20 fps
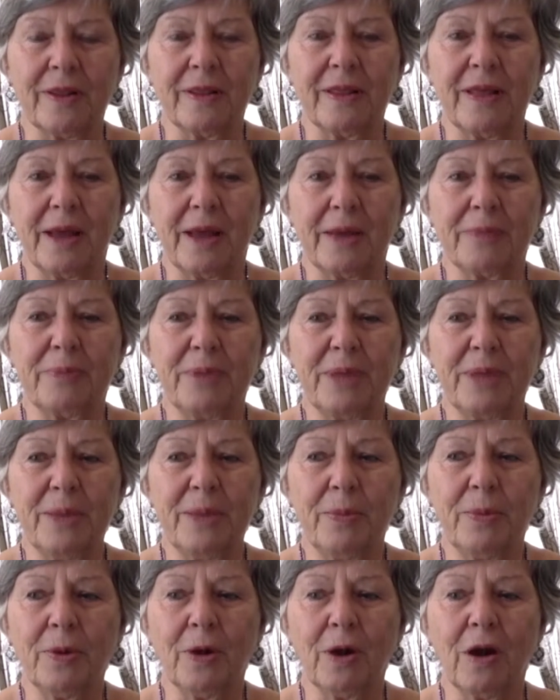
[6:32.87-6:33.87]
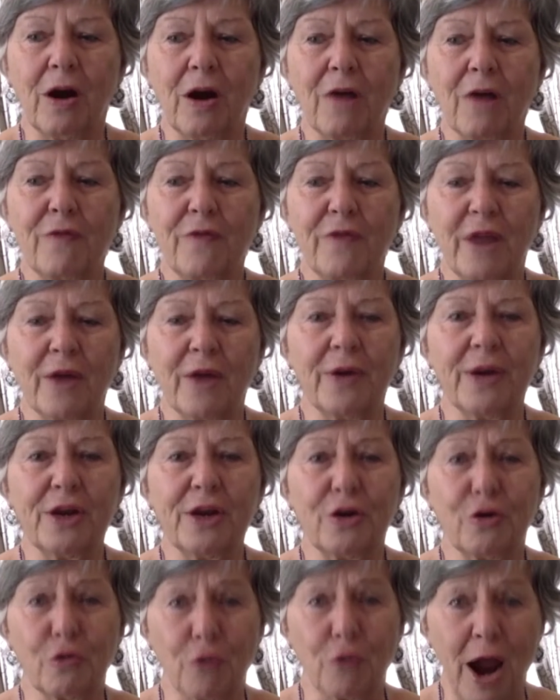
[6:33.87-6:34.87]
that people are very
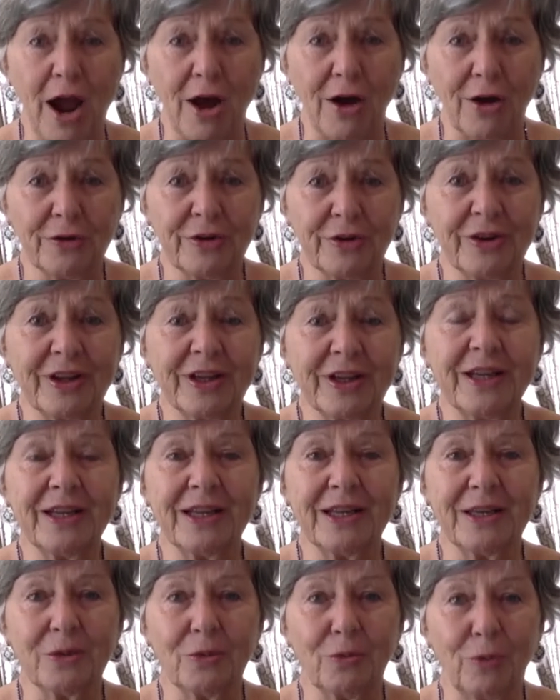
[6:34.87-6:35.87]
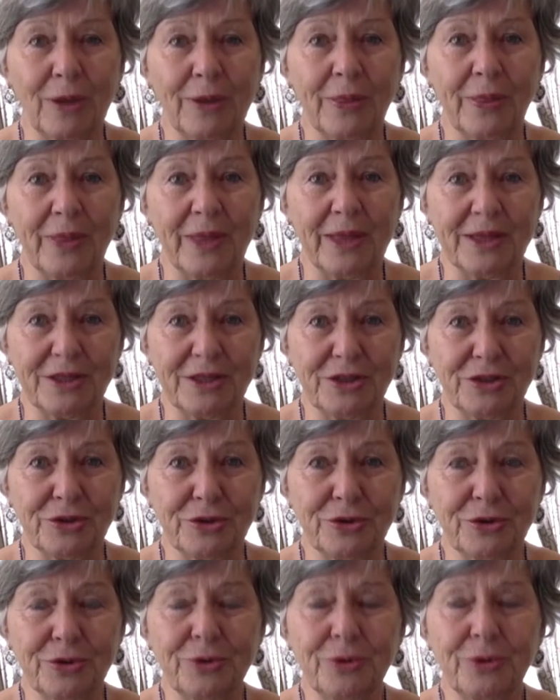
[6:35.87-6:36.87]
grounded in what they
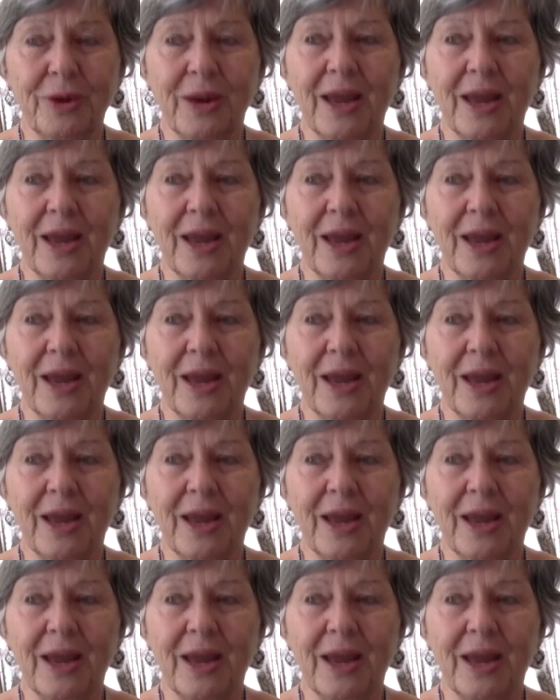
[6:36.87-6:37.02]
do